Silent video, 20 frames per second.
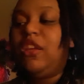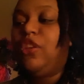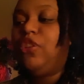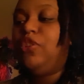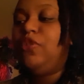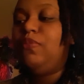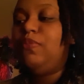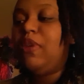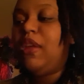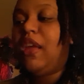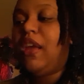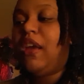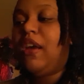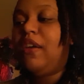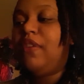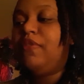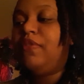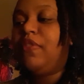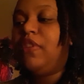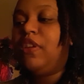You may
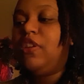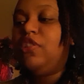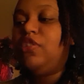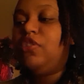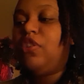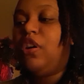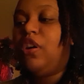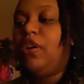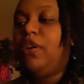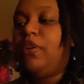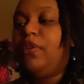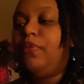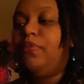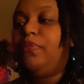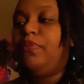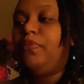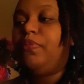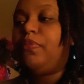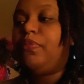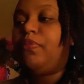have
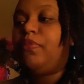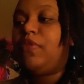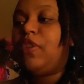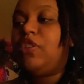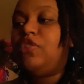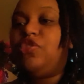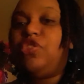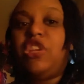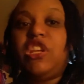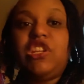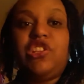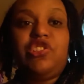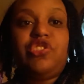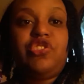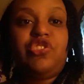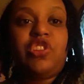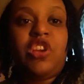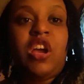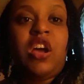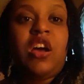changed
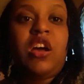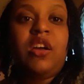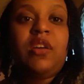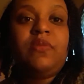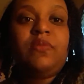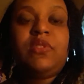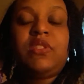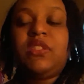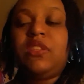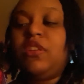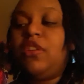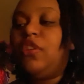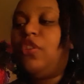jobs.